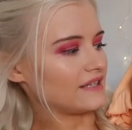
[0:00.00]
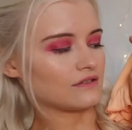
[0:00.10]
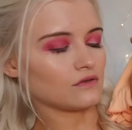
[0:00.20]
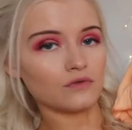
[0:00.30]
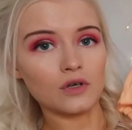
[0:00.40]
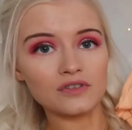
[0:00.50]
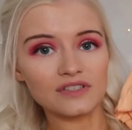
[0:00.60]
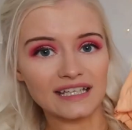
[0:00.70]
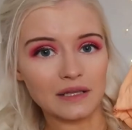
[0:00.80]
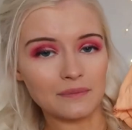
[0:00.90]
It's
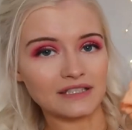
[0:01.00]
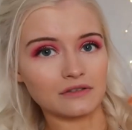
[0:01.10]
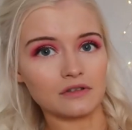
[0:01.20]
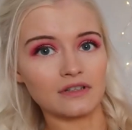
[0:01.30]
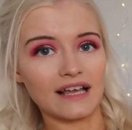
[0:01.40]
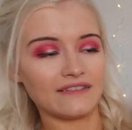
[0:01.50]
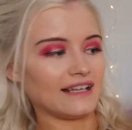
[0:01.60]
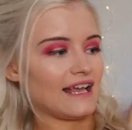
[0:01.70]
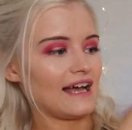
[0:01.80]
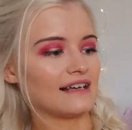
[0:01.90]
ruched in the middle and
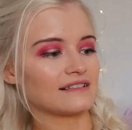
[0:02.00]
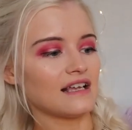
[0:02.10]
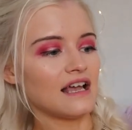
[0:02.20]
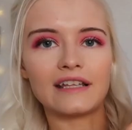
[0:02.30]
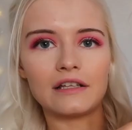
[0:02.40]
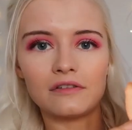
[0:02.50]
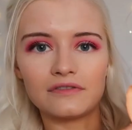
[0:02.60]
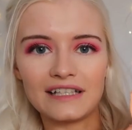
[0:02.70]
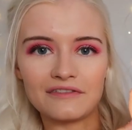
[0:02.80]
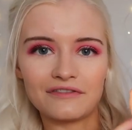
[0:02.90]
then it has the
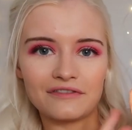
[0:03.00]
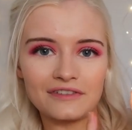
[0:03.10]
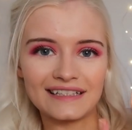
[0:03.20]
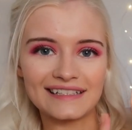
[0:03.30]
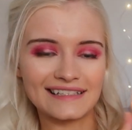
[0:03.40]
lovely frill